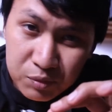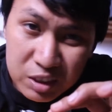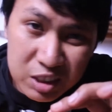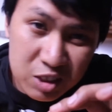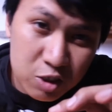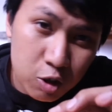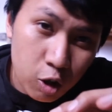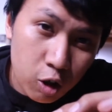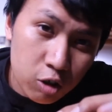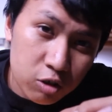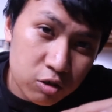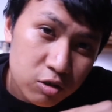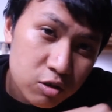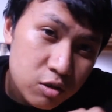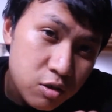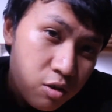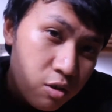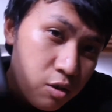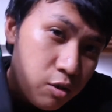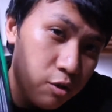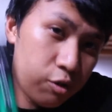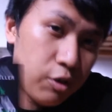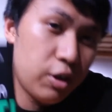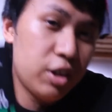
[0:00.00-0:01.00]
It's called
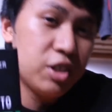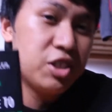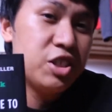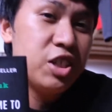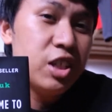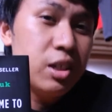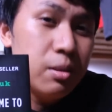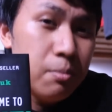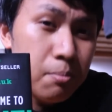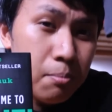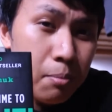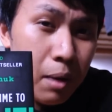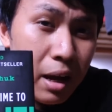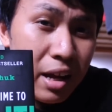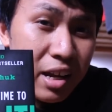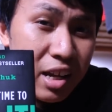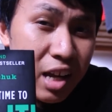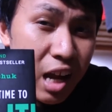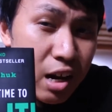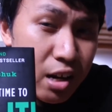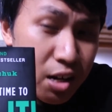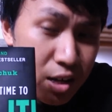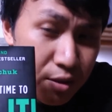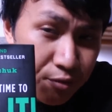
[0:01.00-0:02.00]
Crush It by
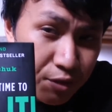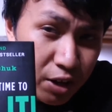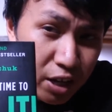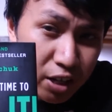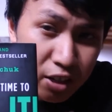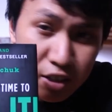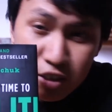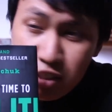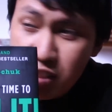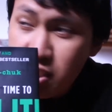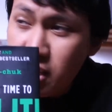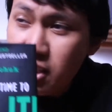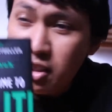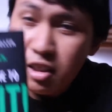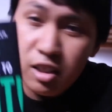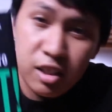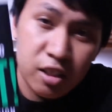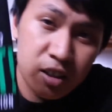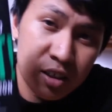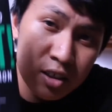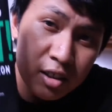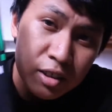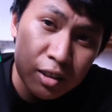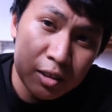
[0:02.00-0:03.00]
Gary
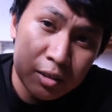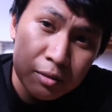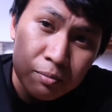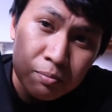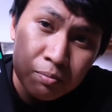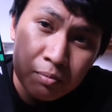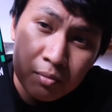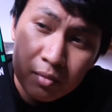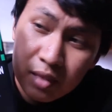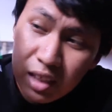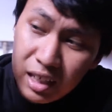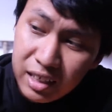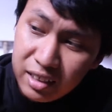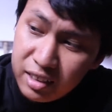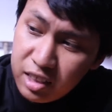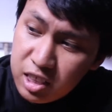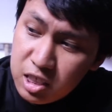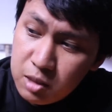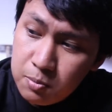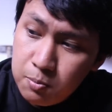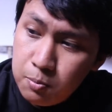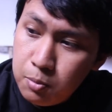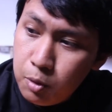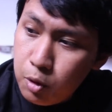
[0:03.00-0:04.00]
Vaynerchuk. Like
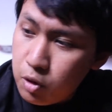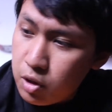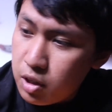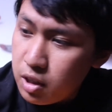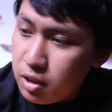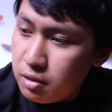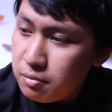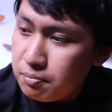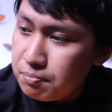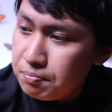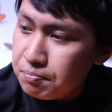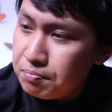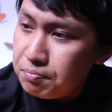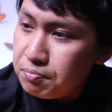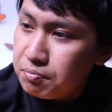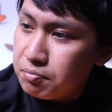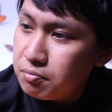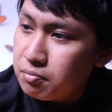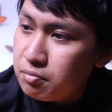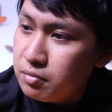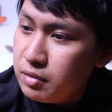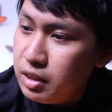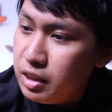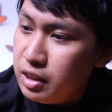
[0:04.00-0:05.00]
this book,
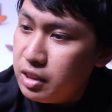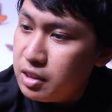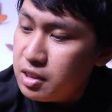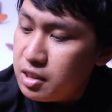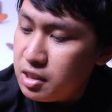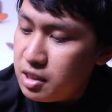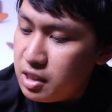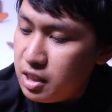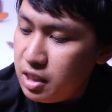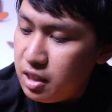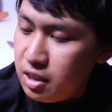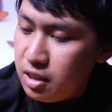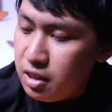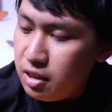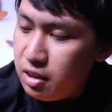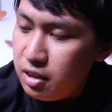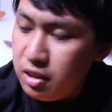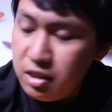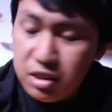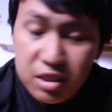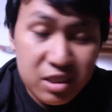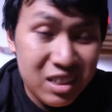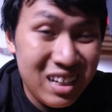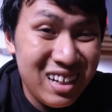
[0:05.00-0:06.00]
it's
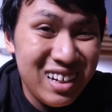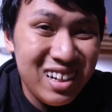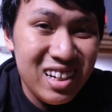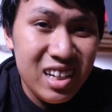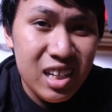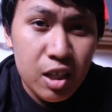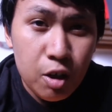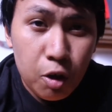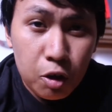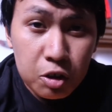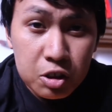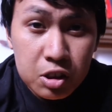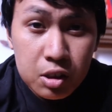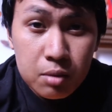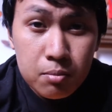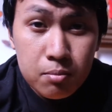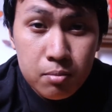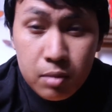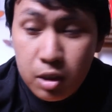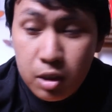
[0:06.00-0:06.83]
insanely awesome